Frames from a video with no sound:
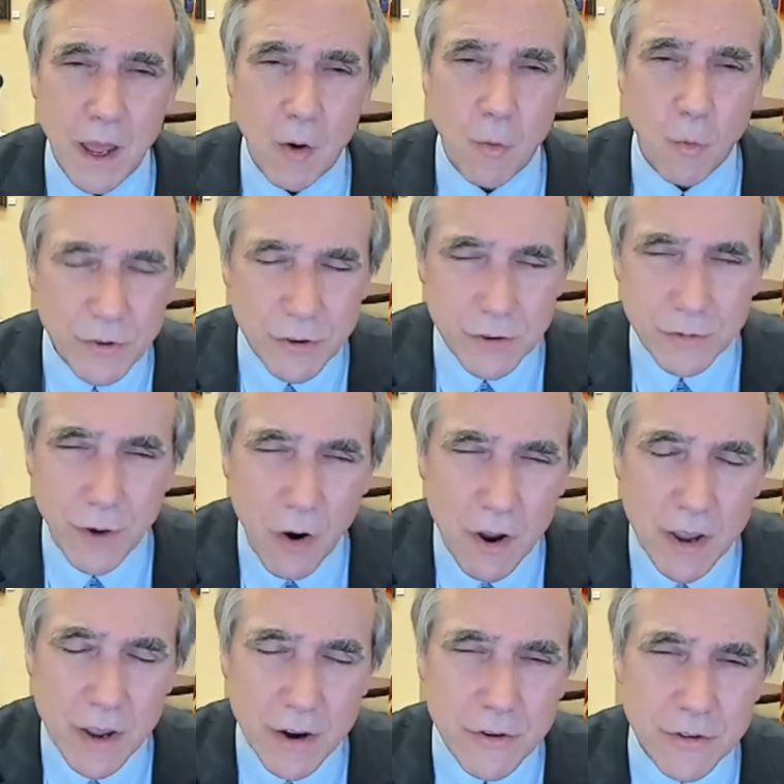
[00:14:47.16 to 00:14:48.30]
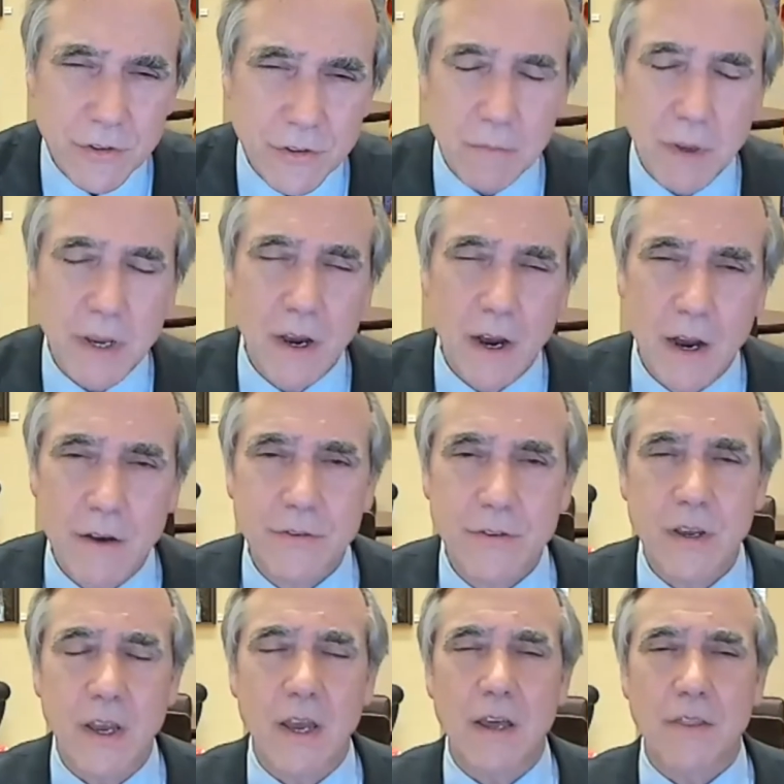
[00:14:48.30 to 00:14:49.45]
which is very interesting because
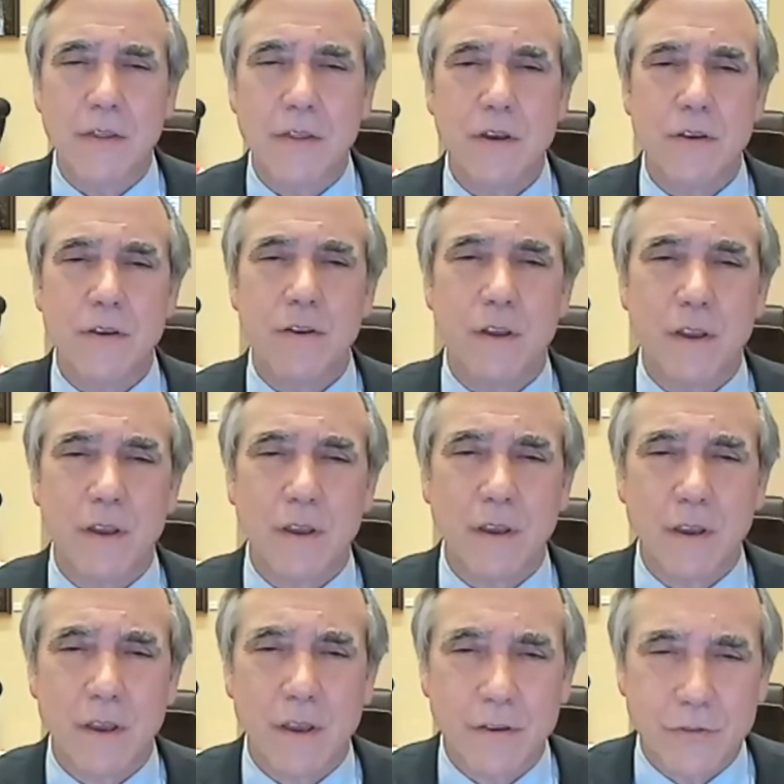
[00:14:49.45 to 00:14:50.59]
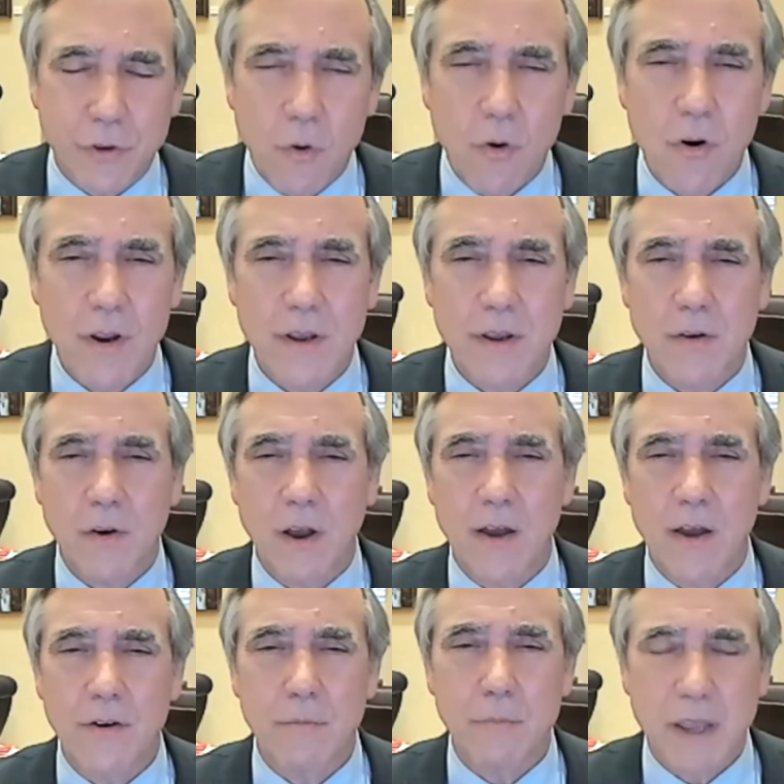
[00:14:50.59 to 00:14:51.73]
the story
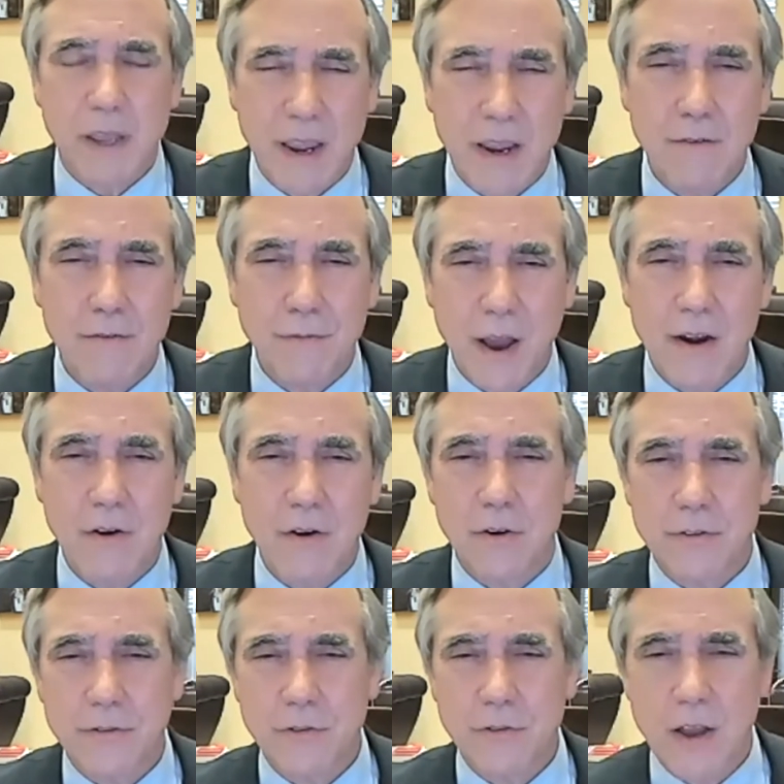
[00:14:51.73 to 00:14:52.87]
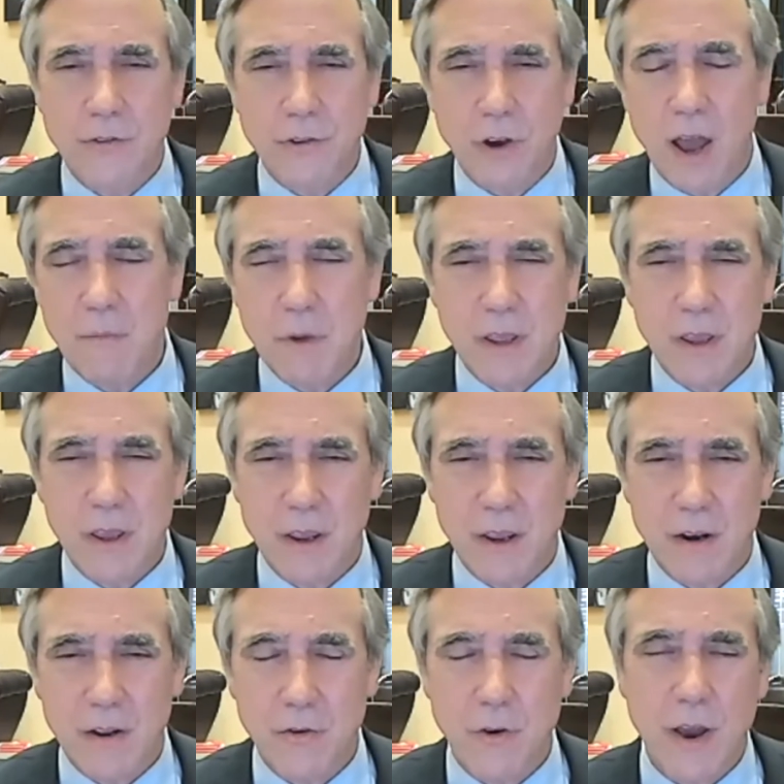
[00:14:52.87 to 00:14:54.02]
under McCain-Feingold, so you had John
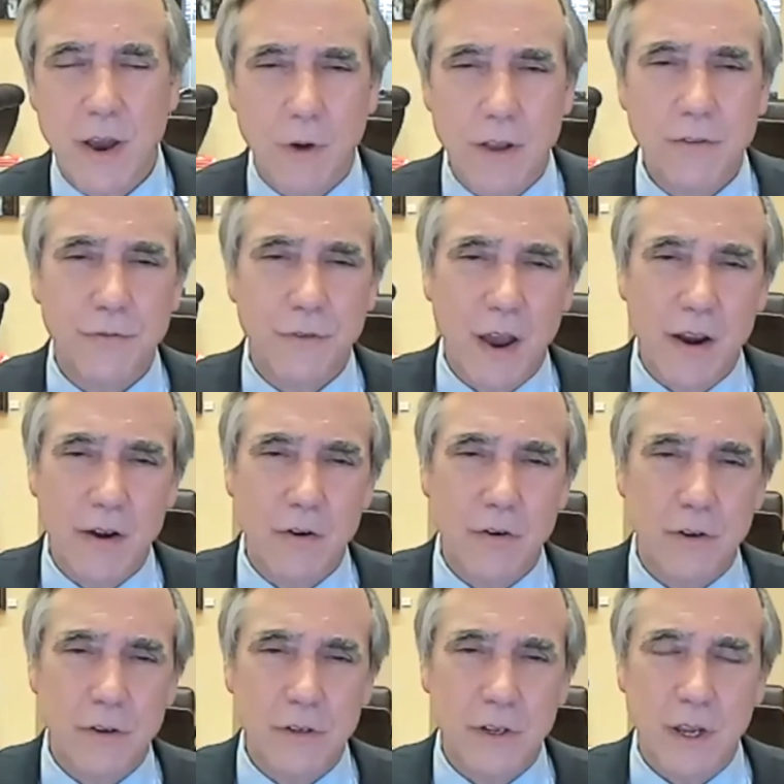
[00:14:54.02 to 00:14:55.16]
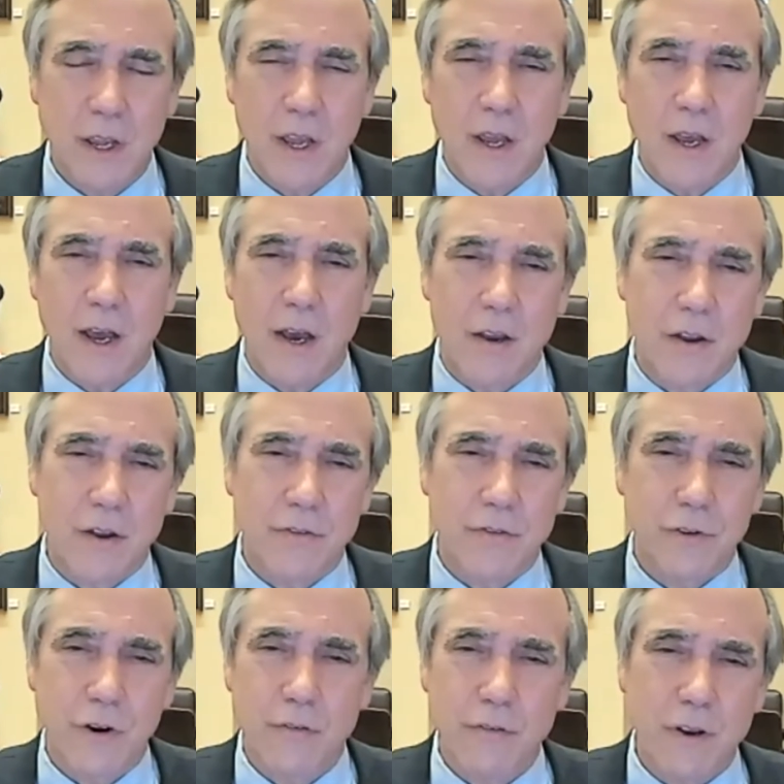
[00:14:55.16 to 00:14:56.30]
McCain and you had Russ Feingold a
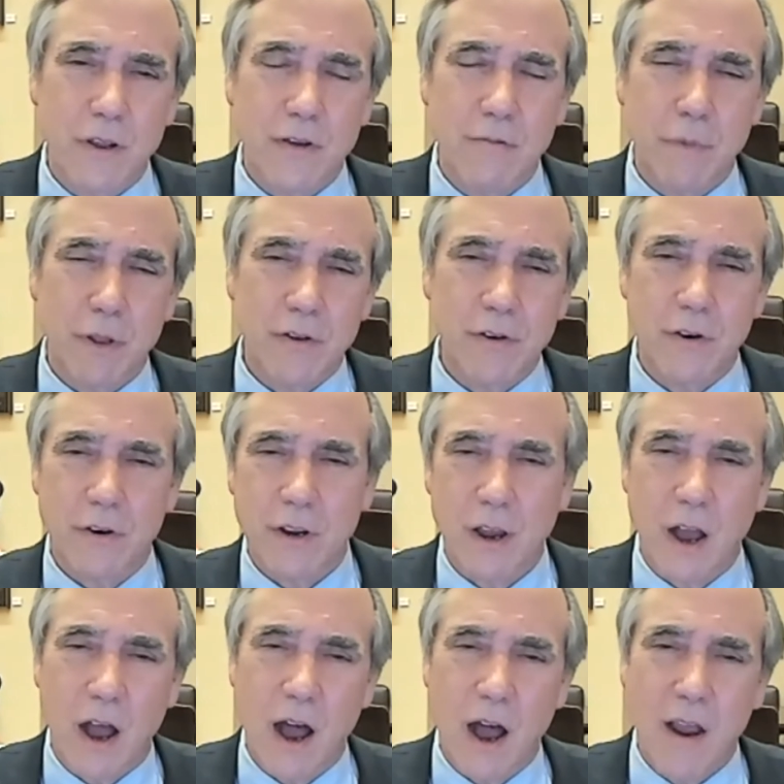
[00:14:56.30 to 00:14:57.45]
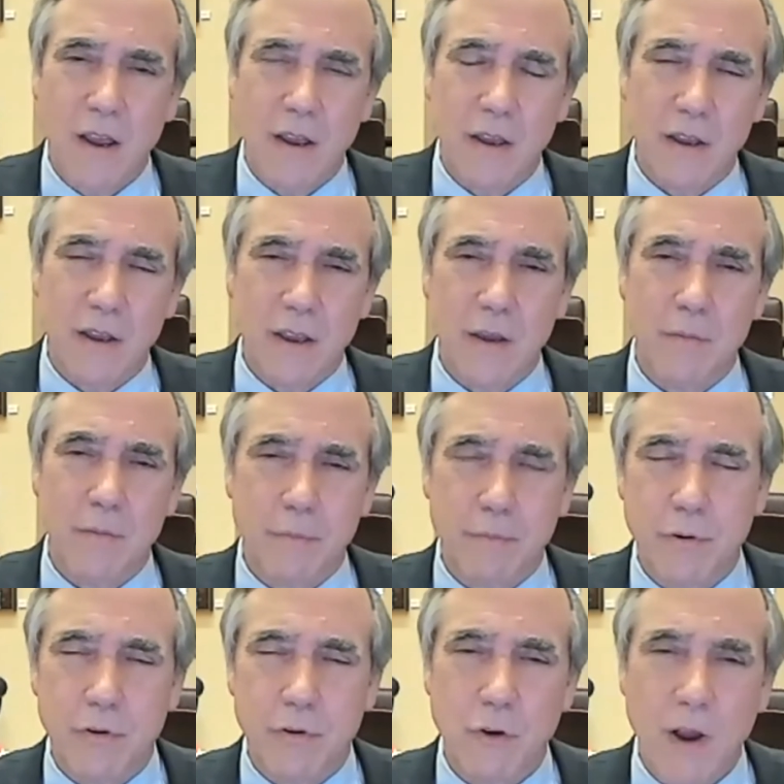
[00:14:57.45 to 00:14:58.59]
conservative military hawk, a
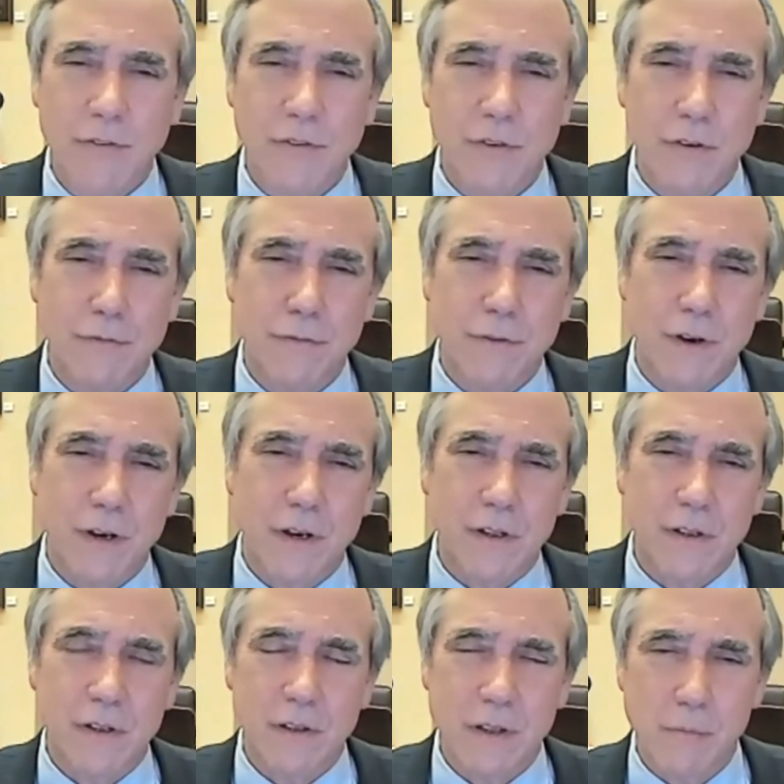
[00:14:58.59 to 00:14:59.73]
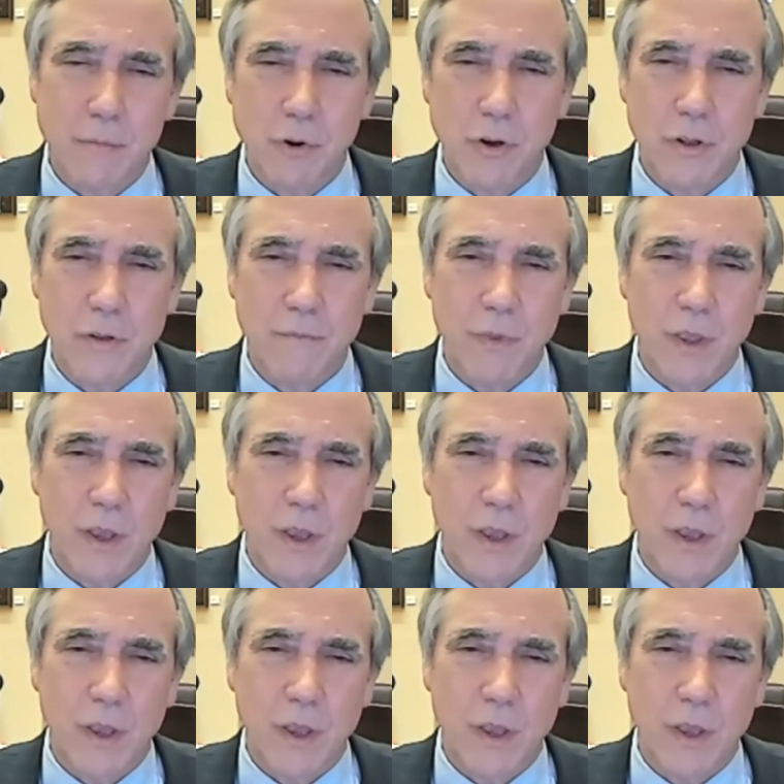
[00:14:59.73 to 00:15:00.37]
progressive liberal